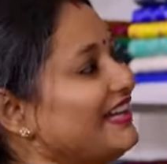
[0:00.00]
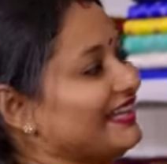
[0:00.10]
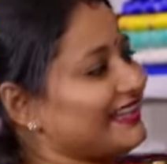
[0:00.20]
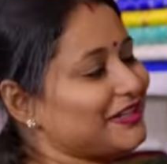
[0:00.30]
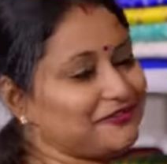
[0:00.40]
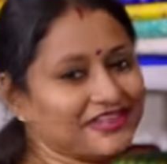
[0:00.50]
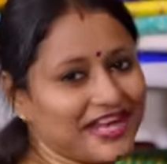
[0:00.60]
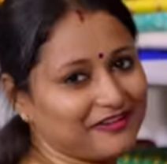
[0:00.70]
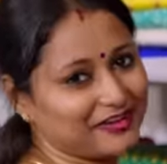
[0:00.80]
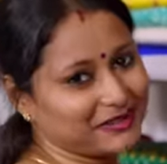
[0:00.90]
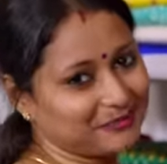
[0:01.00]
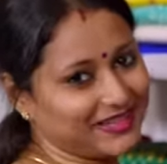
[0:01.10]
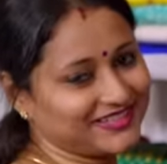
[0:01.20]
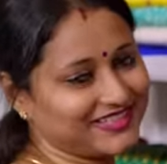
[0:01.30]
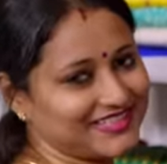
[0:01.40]
Inge we have our
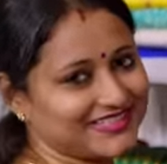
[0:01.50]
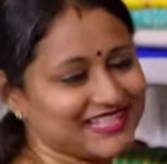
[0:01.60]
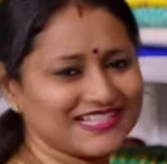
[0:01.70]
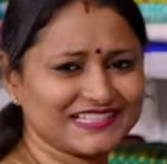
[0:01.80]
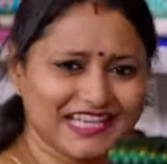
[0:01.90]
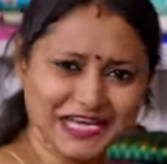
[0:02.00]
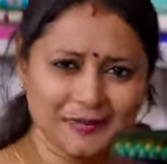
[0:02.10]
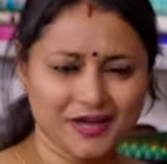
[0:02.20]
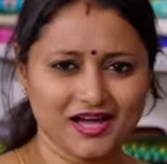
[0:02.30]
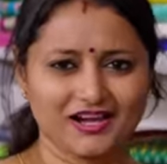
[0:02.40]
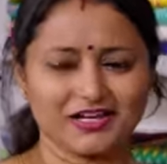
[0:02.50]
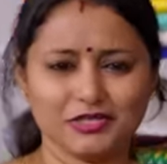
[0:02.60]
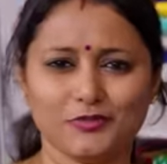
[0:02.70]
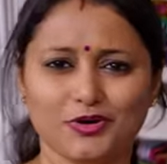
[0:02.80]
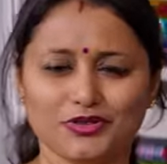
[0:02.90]
Pythani silks, Ella
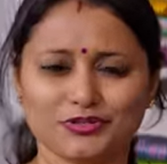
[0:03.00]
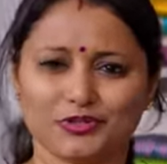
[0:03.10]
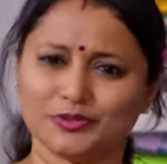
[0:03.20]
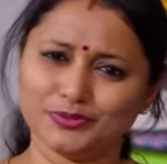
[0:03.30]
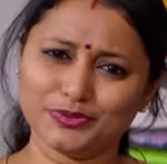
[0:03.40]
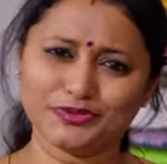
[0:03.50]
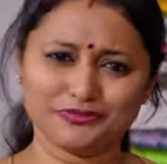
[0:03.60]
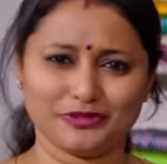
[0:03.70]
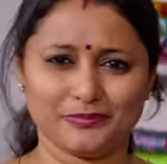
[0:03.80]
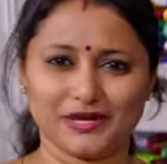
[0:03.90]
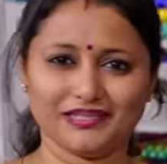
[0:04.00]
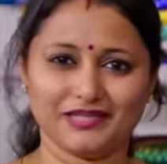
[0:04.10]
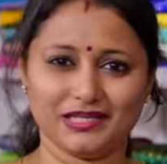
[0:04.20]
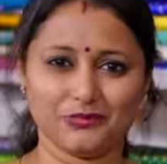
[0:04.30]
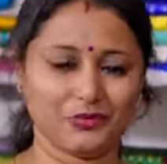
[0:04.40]
Maharani borders oda beautiful
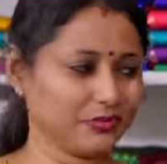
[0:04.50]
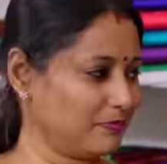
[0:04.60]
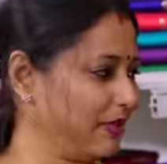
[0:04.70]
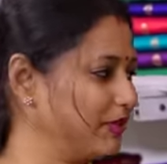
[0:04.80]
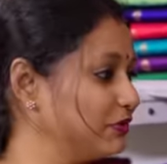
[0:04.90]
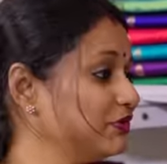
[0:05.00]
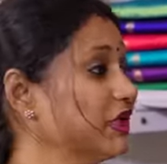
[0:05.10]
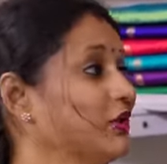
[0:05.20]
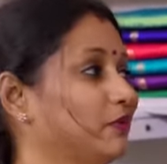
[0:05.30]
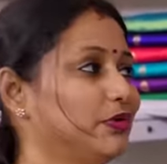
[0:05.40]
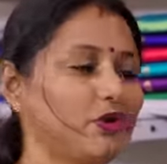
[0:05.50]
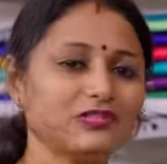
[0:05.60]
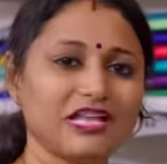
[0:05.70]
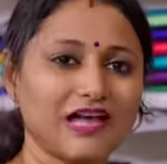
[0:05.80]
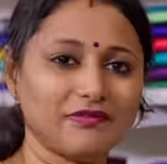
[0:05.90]
Pythani woven pallus. We
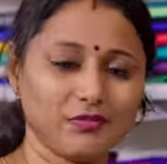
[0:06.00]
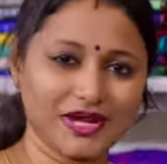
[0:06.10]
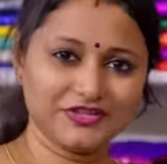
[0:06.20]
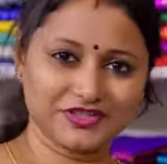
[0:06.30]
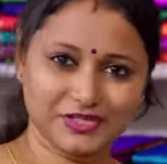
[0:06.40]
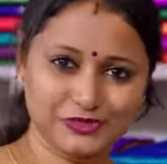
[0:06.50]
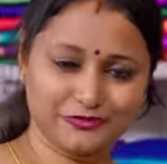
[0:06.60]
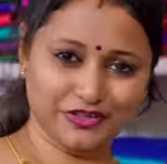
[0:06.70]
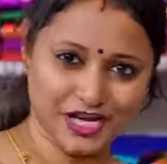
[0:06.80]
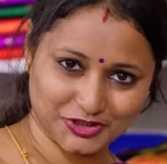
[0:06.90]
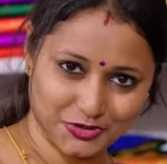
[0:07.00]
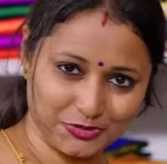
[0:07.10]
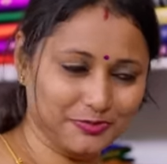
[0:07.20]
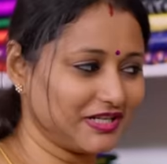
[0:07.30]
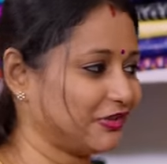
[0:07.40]
also have a wide range of
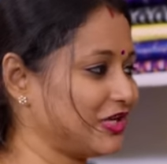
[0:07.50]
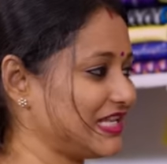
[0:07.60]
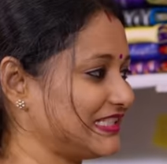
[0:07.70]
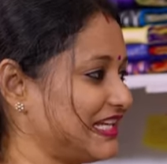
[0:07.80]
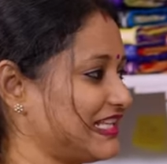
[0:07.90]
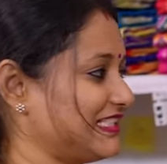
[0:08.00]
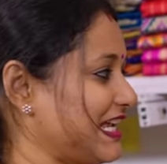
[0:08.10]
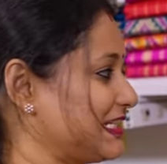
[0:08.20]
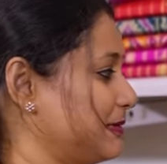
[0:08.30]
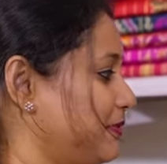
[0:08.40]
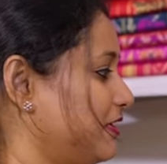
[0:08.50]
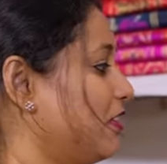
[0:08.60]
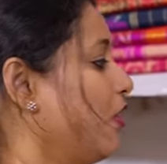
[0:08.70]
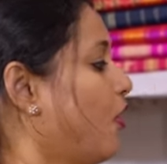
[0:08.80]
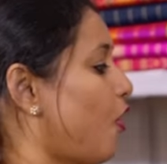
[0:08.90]
Rajkot patolas that are stacked up here.
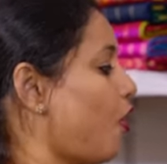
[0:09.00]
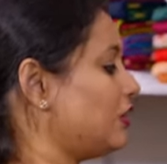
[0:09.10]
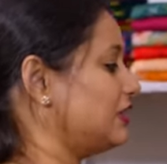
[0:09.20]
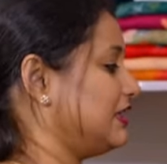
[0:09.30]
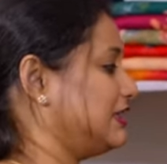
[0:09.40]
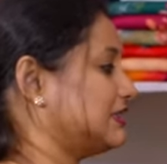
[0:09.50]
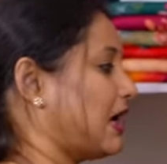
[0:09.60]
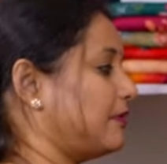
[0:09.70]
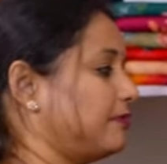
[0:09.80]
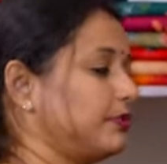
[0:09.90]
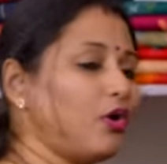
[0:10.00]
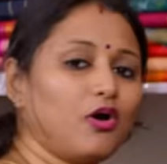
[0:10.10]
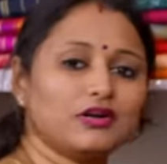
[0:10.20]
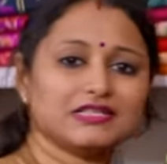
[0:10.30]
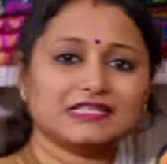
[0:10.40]
All these are
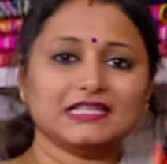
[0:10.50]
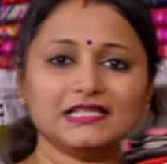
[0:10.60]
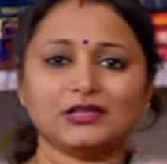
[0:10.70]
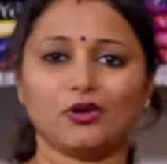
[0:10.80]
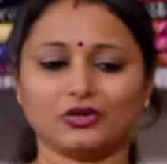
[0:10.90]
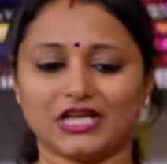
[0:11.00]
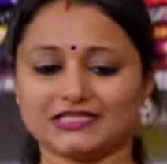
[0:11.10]
pure silk kota